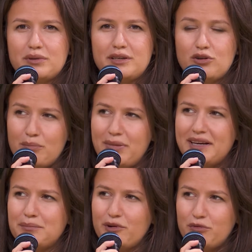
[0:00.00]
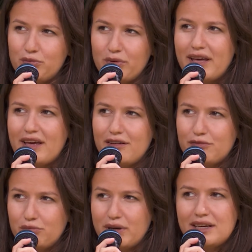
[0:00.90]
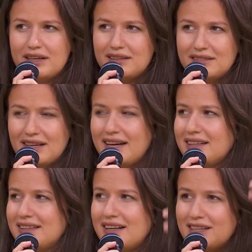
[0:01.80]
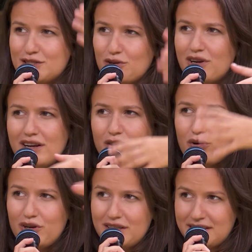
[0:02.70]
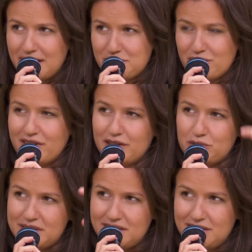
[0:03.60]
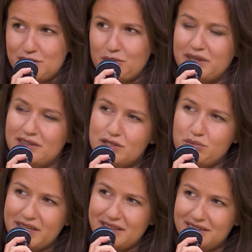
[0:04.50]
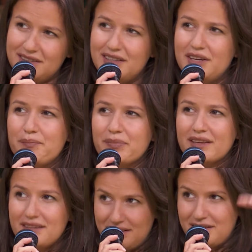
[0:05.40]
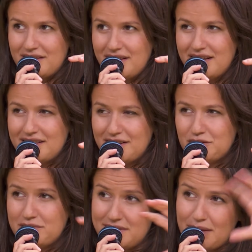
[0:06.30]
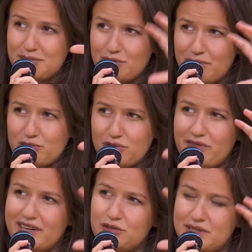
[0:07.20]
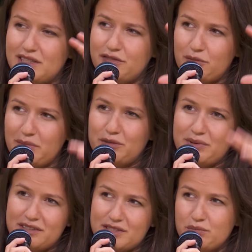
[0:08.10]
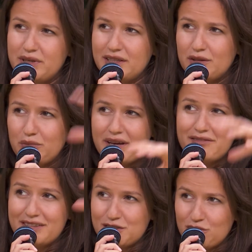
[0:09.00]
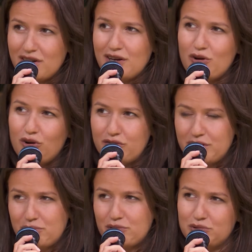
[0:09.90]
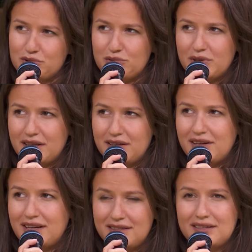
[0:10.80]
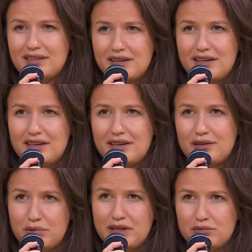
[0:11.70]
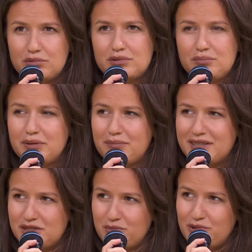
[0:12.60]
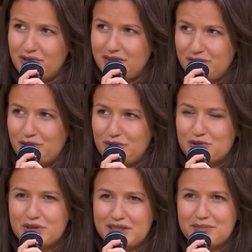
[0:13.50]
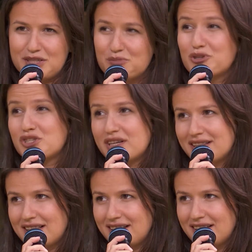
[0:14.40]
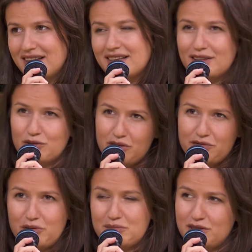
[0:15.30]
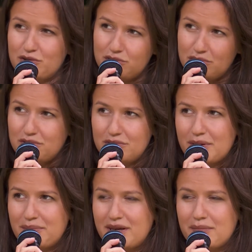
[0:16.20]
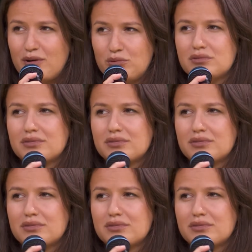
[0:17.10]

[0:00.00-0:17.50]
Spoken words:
we combine both wave, wind, tidal, solar, all the types of electricity. So when there's wind, they get some sort of electricity from it. When there's wind and wave and solar, all of them produce together. And then the grid would be much more, treated much more gently than going from zero to a big amount.